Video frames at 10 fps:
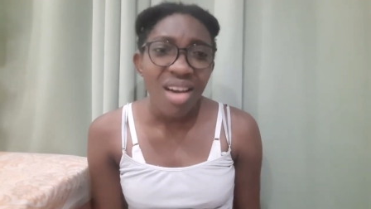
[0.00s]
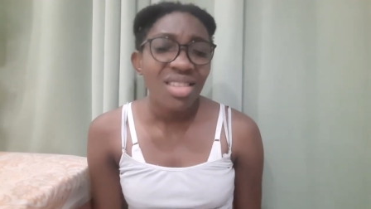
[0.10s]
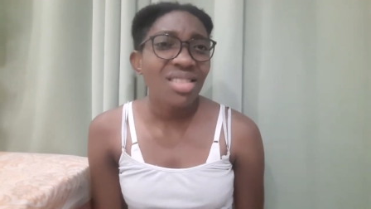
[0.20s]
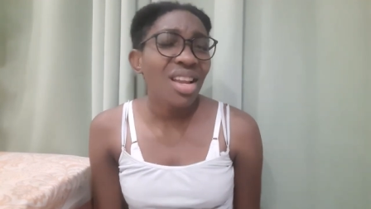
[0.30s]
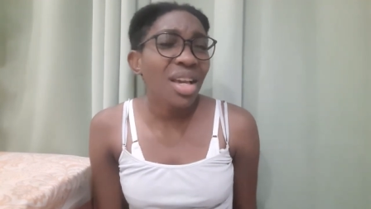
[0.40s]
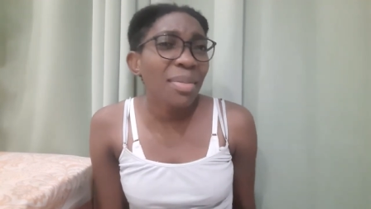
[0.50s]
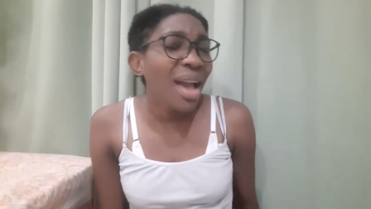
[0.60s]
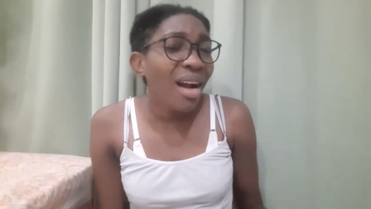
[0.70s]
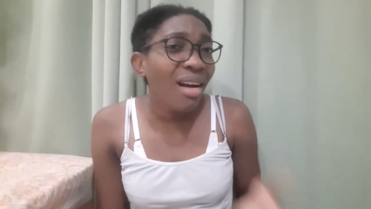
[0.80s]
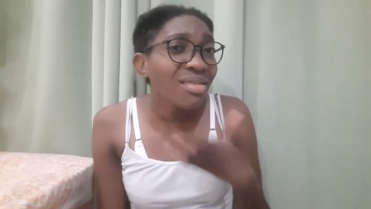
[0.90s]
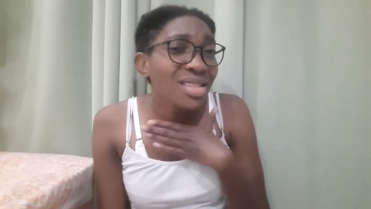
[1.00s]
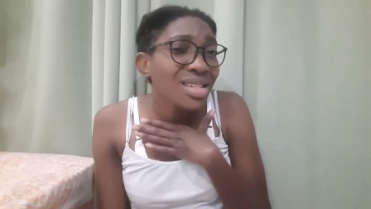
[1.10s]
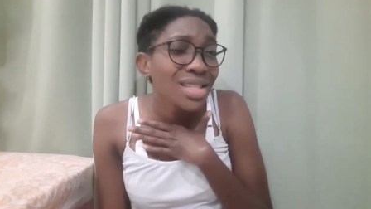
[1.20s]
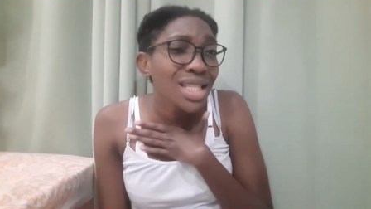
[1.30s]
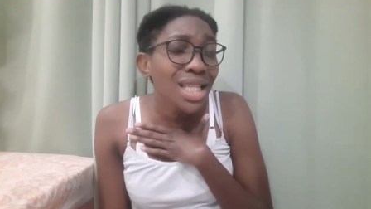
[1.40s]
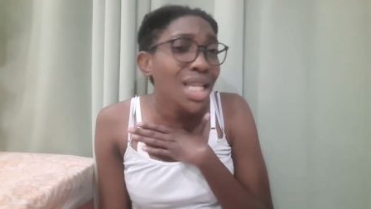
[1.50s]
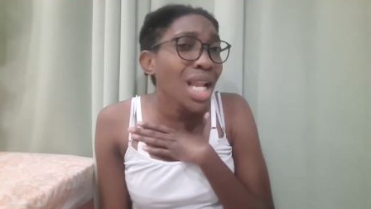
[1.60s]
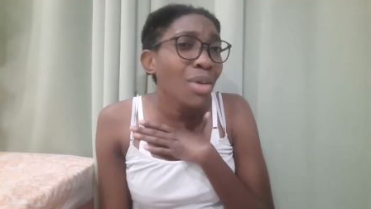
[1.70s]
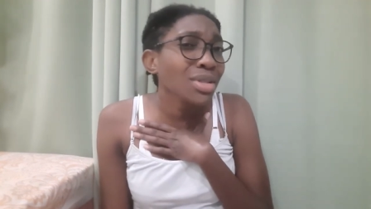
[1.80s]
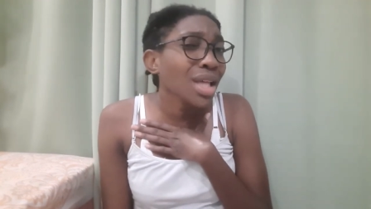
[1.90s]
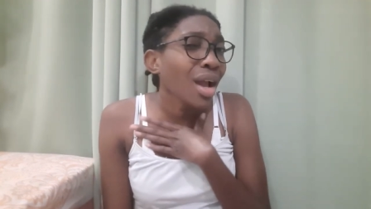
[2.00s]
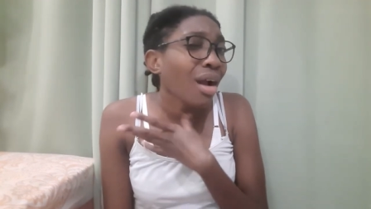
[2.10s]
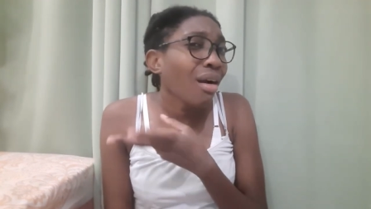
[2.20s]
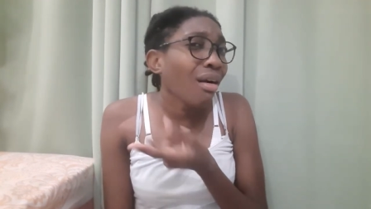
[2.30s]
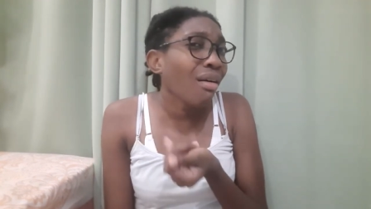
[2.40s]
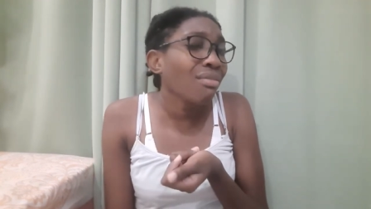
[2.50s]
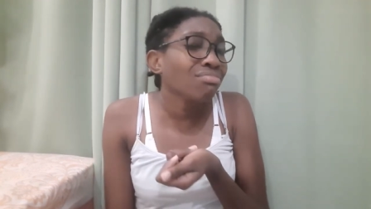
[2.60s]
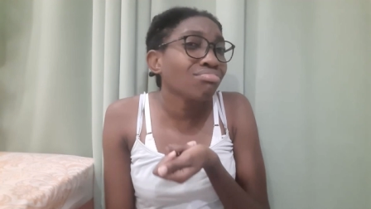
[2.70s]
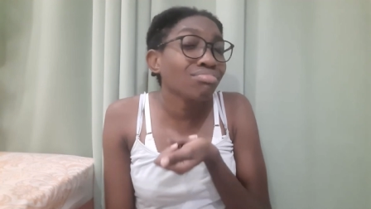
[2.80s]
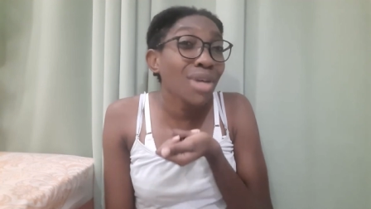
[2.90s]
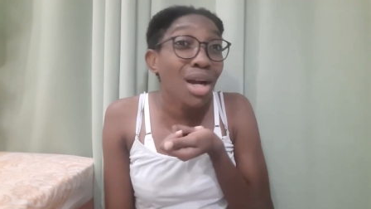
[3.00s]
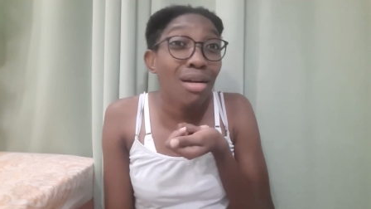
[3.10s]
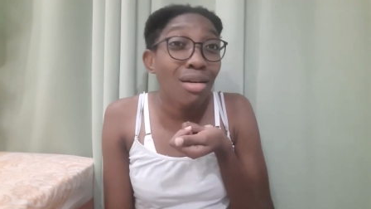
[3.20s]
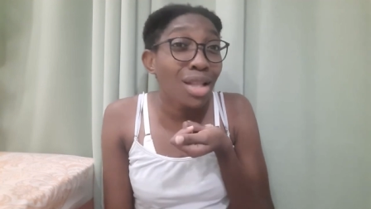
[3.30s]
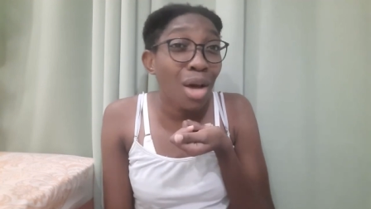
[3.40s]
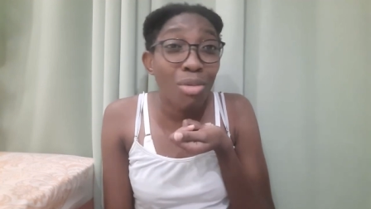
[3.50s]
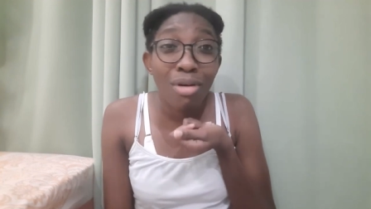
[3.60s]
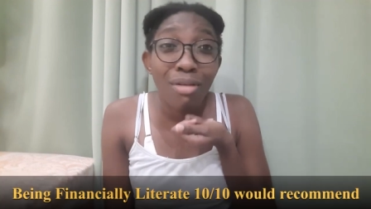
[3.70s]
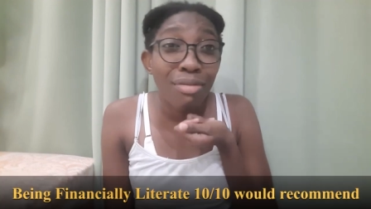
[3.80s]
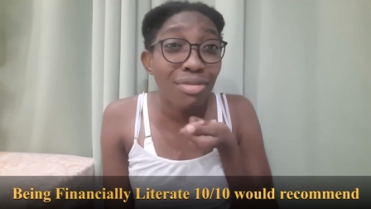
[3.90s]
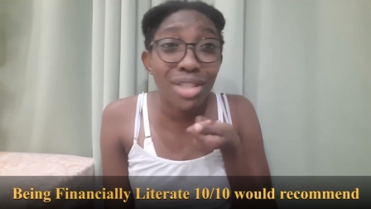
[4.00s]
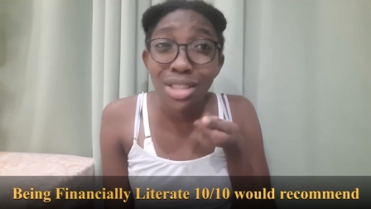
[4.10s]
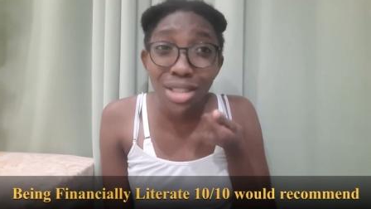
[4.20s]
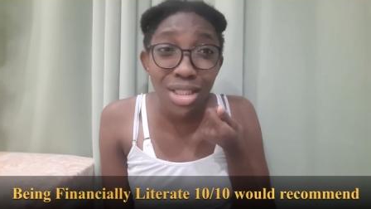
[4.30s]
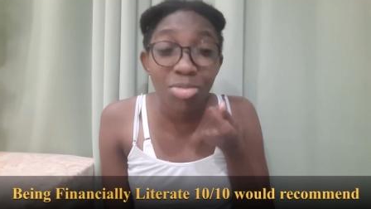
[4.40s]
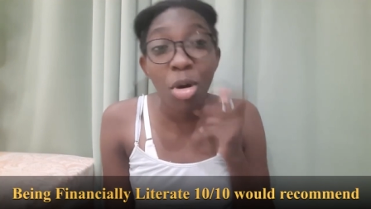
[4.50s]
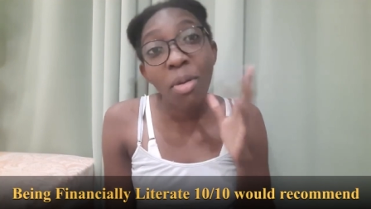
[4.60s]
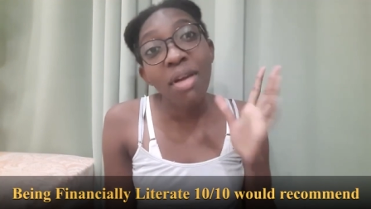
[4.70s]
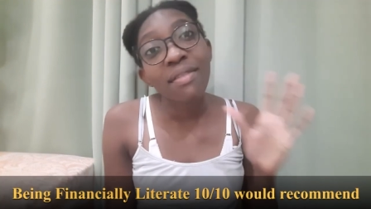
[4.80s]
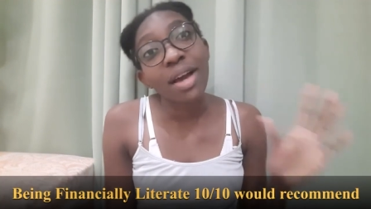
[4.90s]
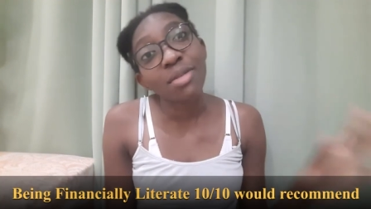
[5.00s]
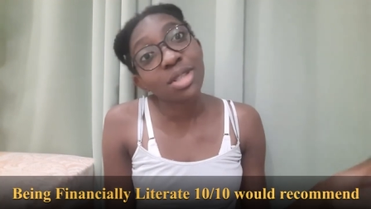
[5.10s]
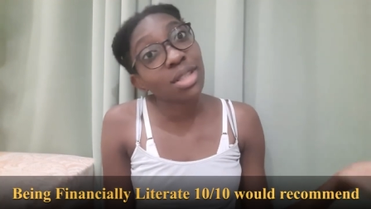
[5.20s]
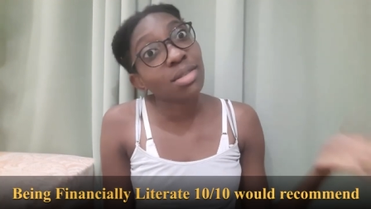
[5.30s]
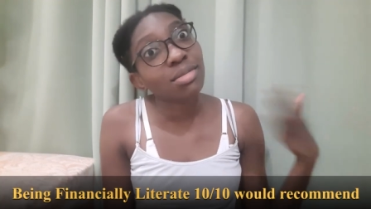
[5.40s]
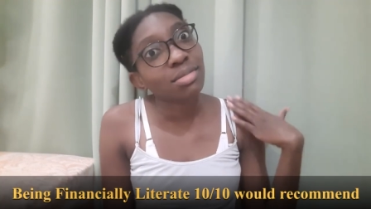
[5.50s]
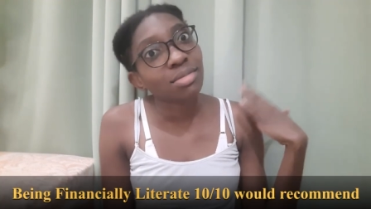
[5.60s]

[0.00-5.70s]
So they gave me accounting instead, and I was like, girl, I want physics, but whatever, everything